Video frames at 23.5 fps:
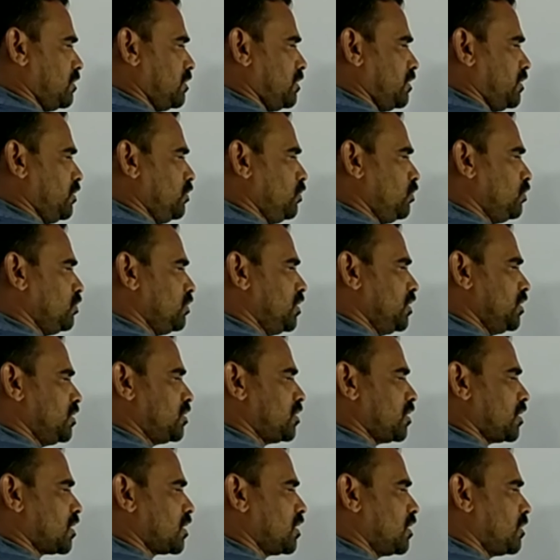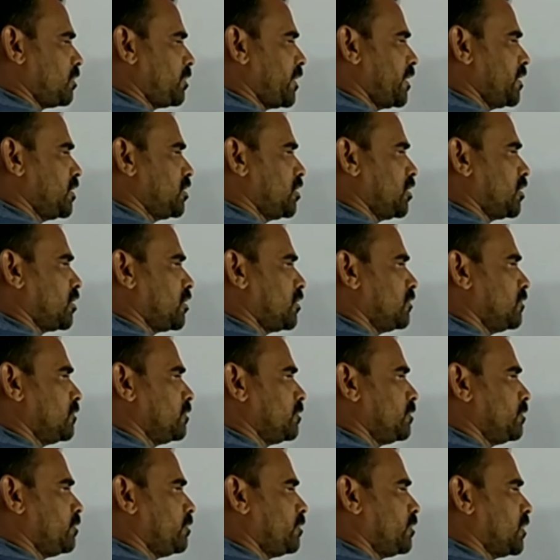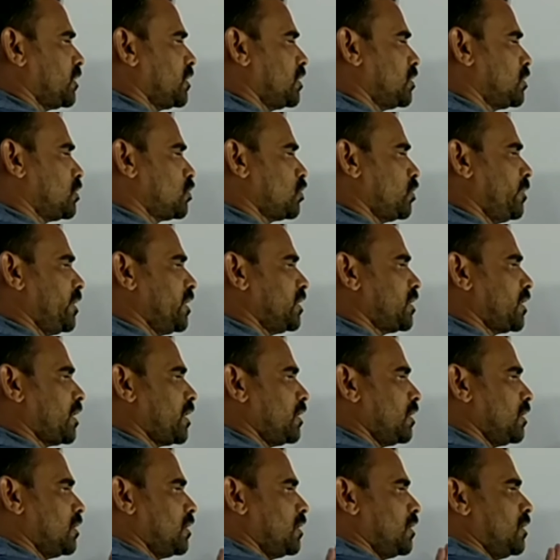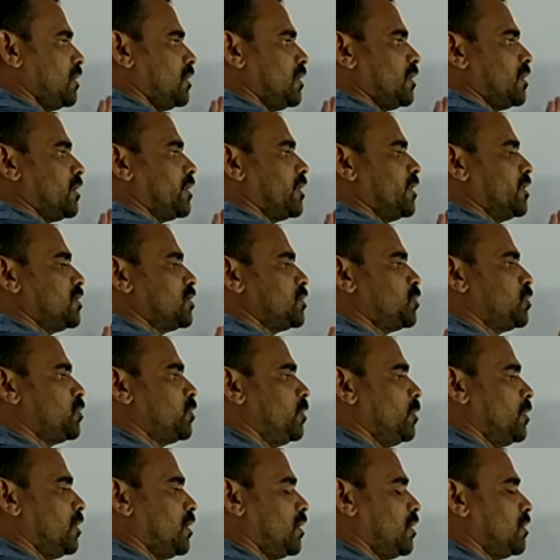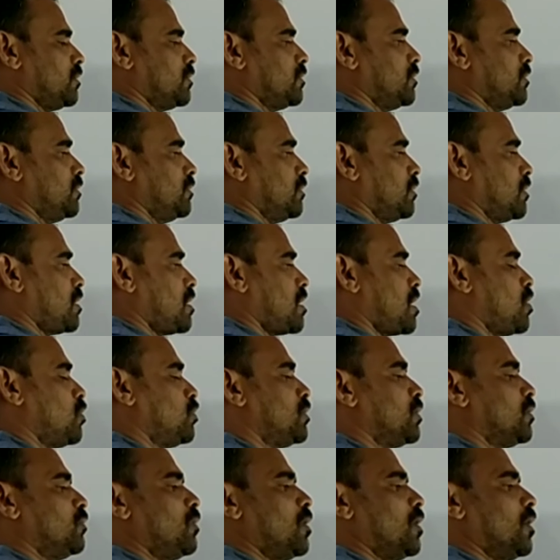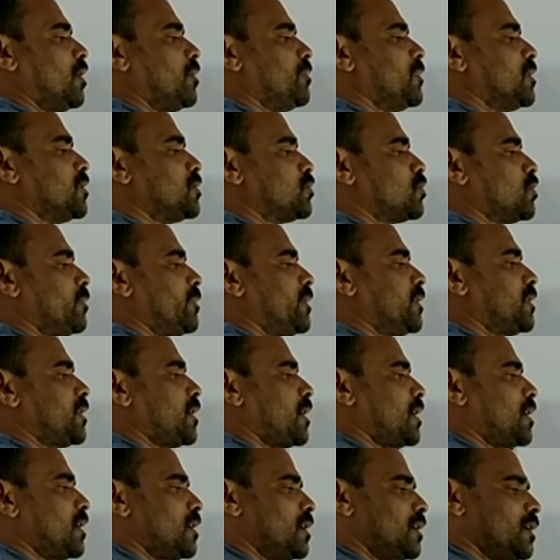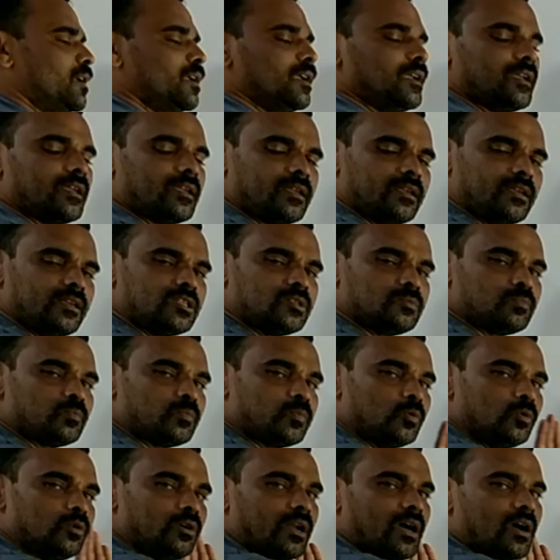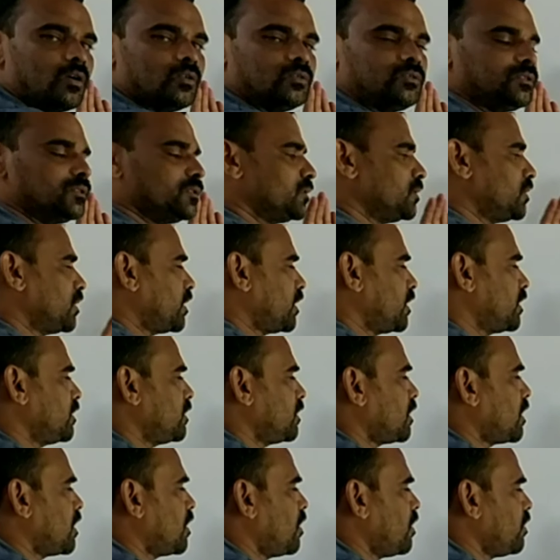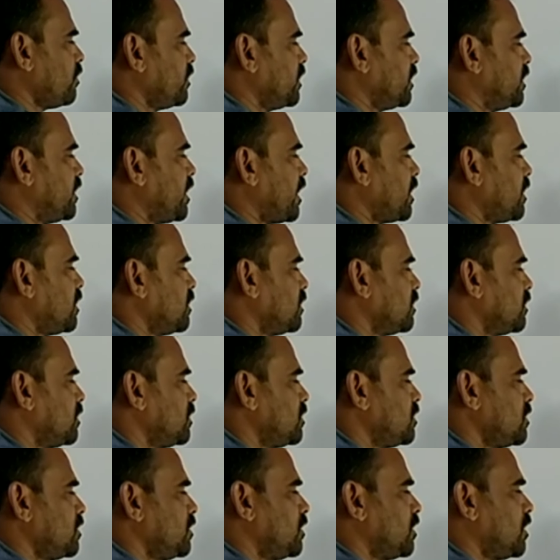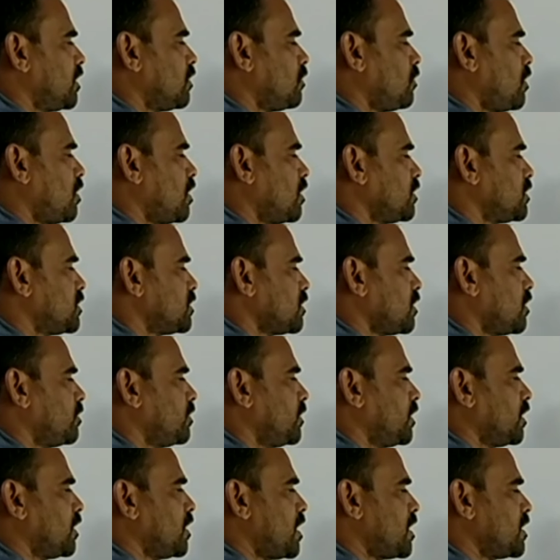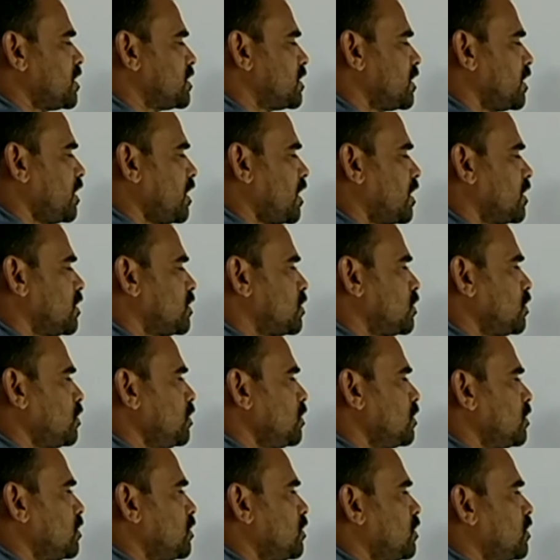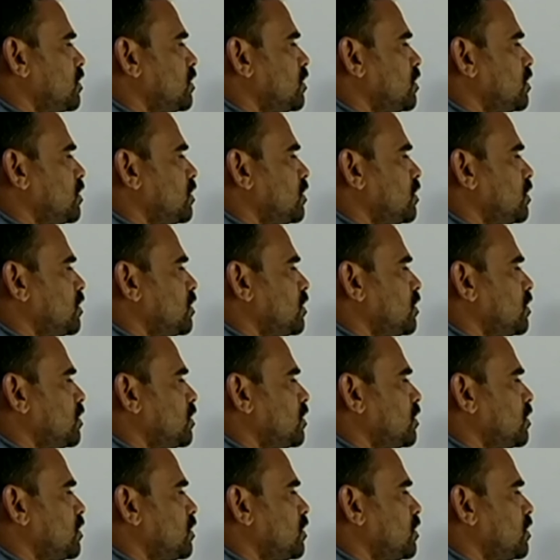due to this turgor pressure, the stomata gets outer wall of the stomata is pulled out, and along with that, these inner walls of the guard cell also